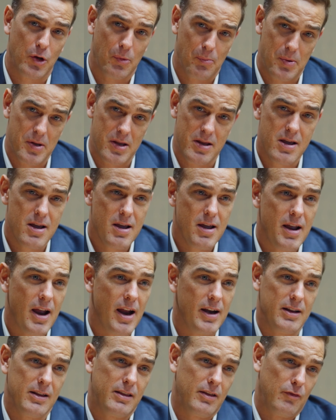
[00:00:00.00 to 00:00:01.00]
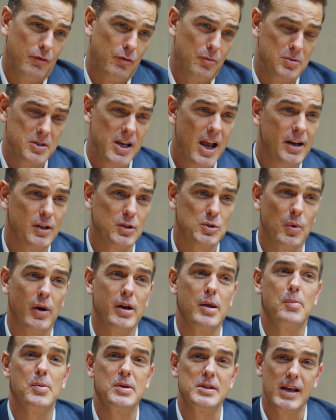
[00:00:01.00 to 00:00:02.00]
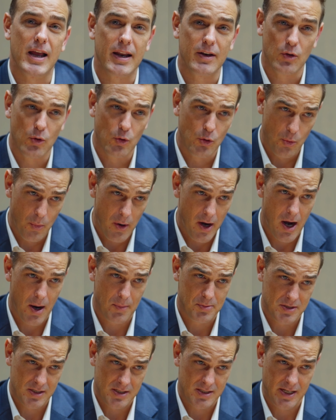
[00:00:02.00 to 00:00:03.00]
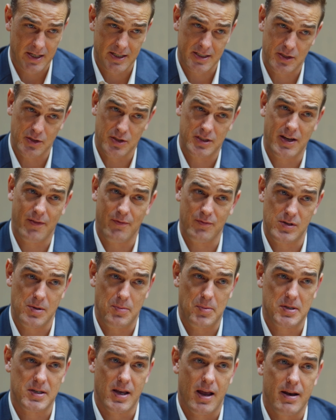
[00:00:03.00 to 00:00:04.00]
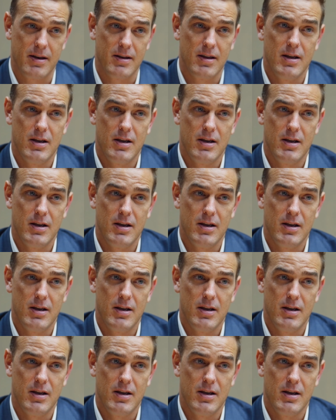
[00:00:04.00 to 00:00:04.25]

could be anything from 10 or 20% all the way up to 60 or 70%.